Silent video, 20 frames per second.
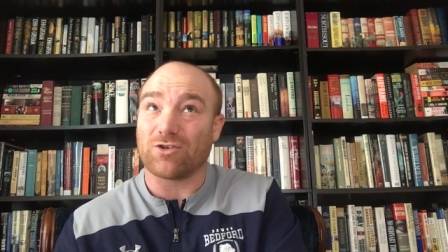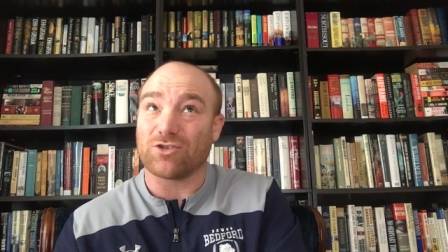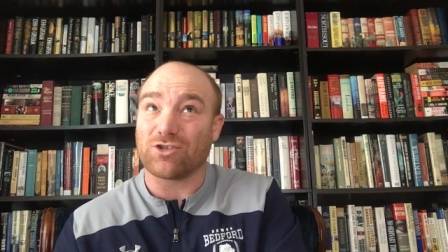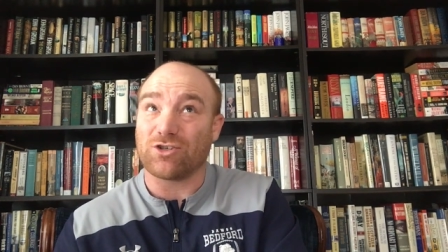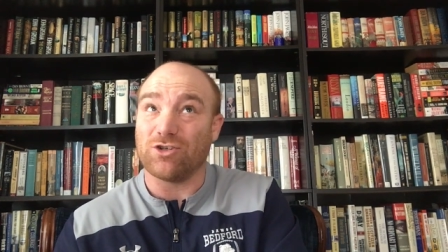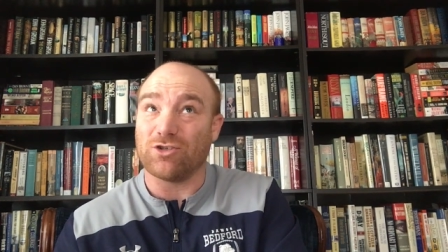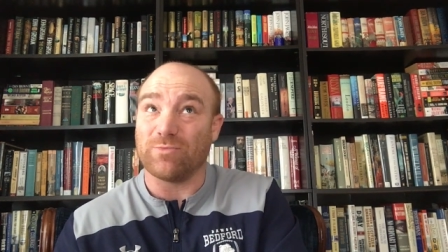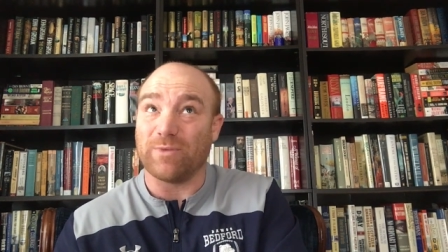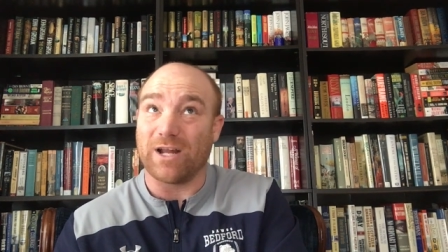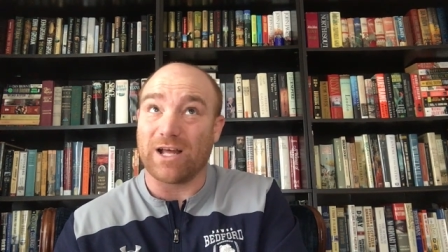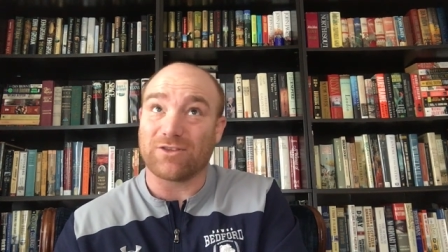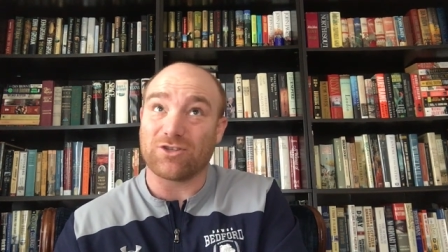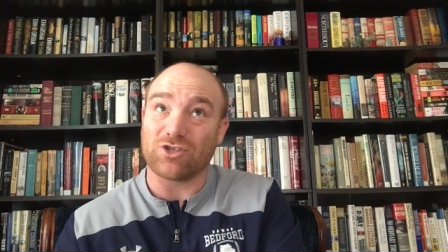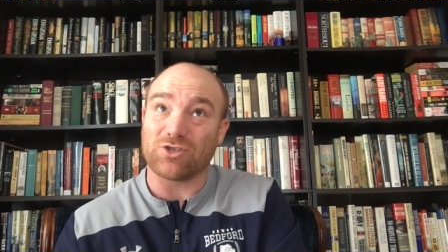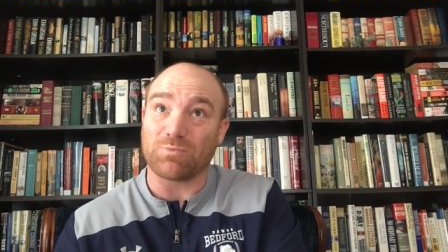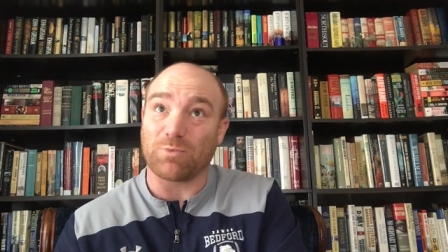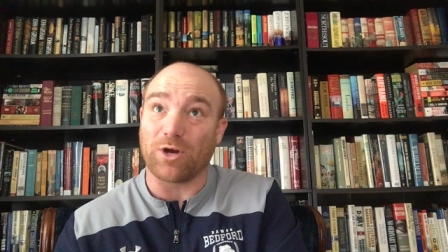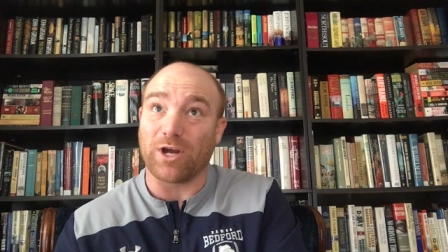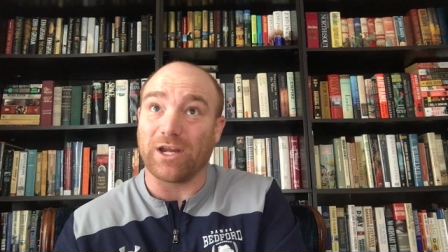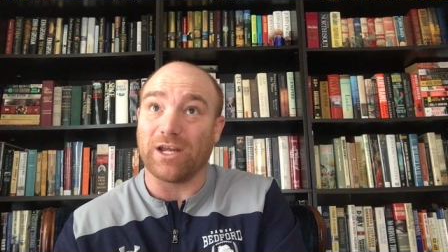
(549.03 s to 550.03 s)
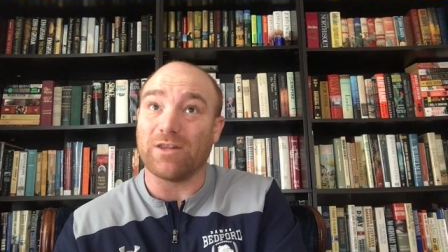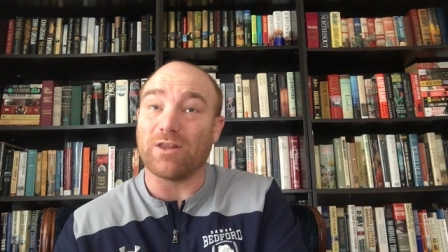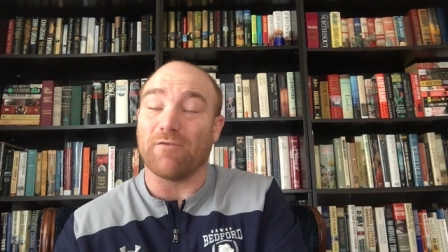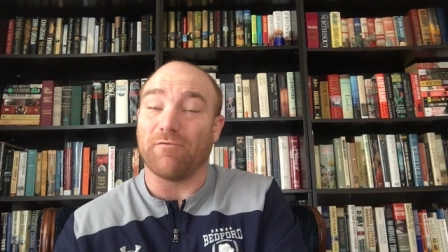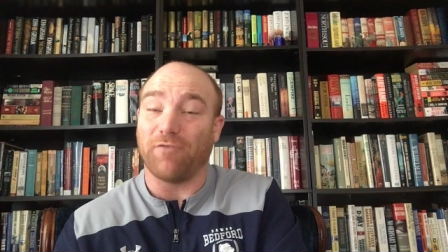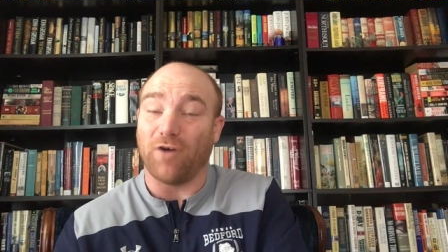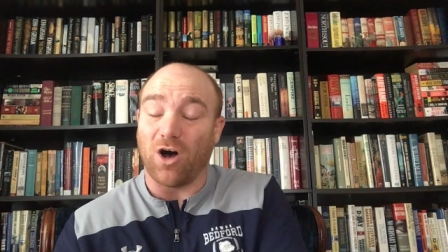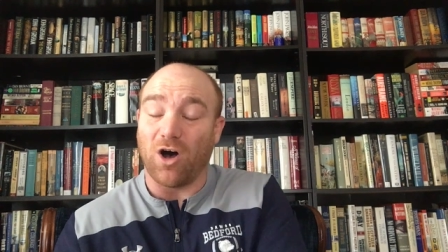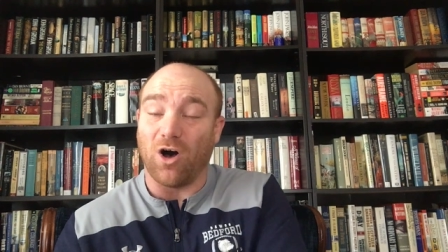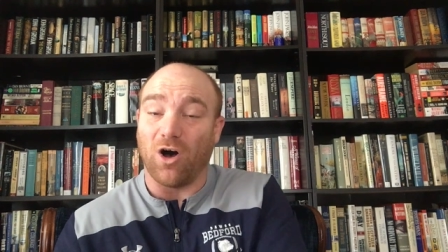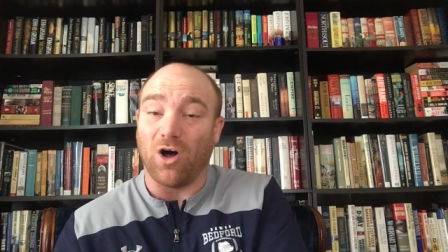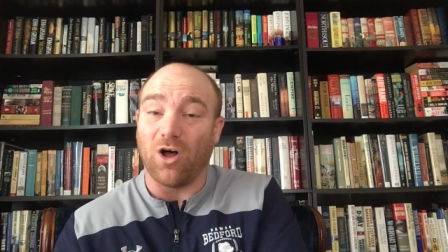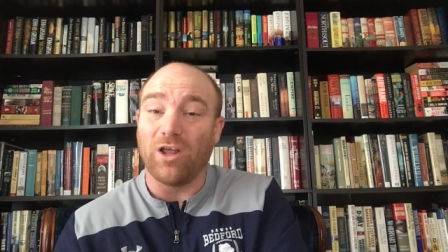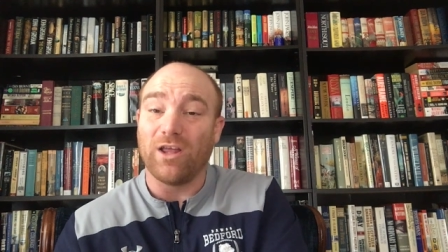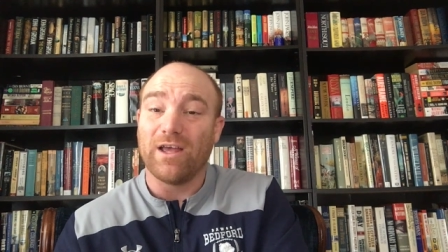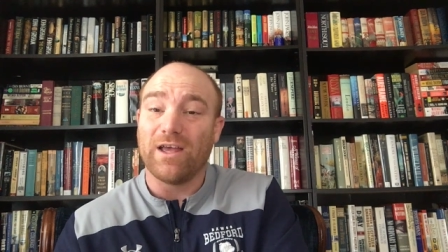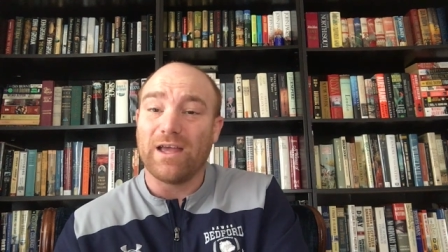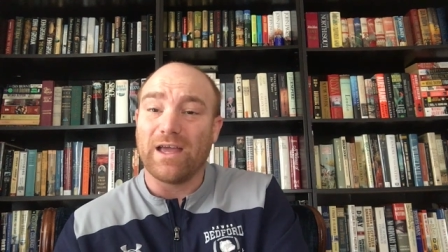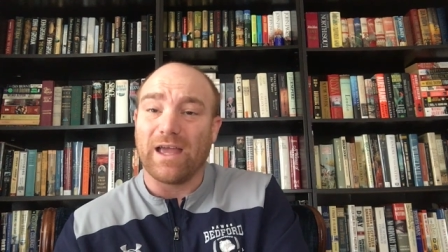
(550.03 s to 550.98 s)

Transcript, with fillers: excuse me, not the spring, in the fall,